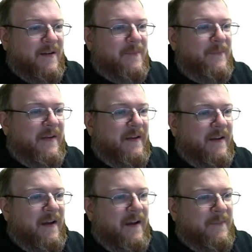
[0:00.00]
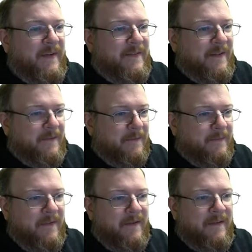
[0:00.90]
Big, uh, big seller.
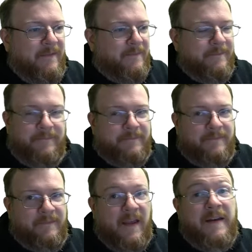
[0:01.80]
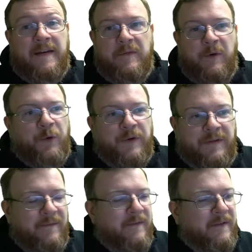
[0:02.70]
I didn't even order
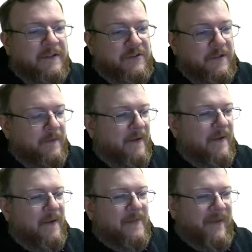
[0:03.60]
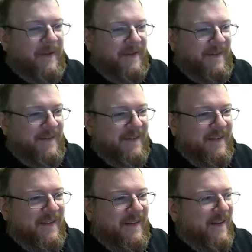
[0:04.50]
it. To let you know. But uh,
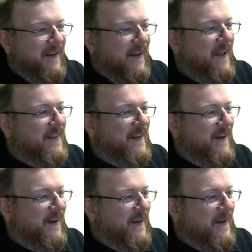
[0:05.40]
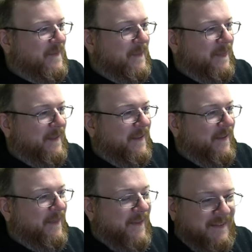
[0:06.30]
and then uh,
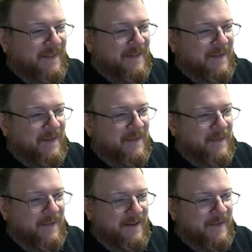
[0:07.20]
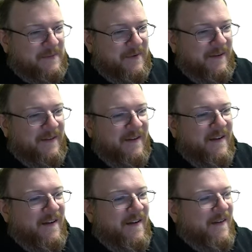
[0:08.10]
this is a little little interesting product.
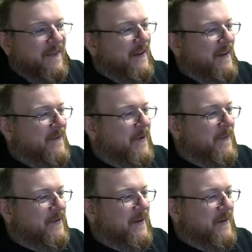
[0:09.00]
The Pokemon trading